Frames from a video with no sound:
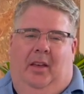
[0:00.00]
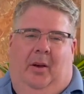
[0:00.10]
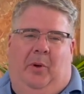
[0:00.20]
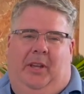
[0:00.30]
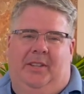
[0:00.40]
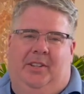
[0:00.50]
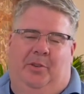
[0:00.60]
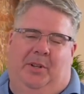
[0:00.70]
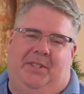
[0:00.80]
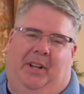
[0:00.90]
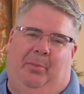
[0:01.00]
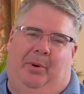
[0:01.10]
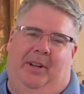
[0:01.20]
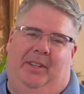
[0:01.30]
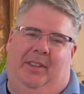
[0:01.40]
We continue to
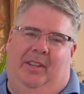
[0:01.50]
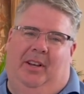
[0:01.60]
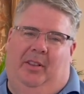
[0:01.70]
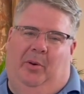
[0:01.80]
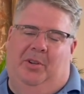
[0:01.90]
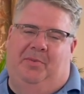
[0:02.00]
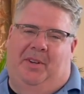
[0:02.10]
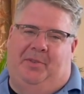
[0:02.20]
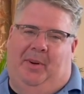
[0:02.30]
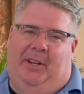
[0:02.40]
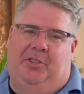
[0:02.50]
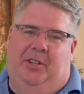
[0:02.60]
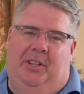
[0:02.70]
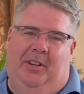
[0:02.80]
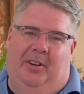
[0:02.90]
celebrate the Lord's
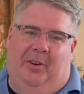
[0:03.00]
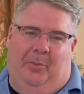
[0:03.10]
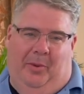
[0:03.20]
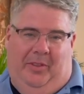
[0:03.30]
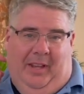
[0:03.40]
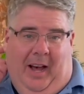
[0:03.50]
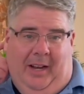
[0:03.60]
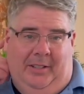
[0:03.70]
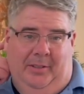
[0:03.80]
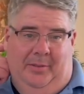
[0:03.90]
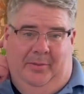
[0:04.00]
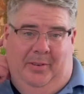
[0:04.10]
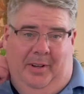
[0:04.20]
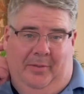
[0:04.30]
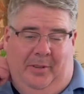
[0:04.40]
resurrection here with the
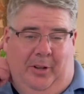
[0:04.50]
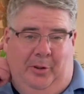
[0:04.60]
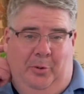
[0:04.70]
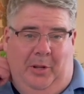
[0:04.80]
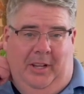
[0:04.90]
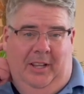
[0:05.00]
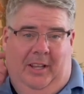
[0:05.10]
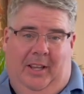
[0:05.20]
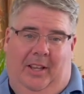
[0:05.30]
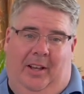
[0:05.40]
octave of concluding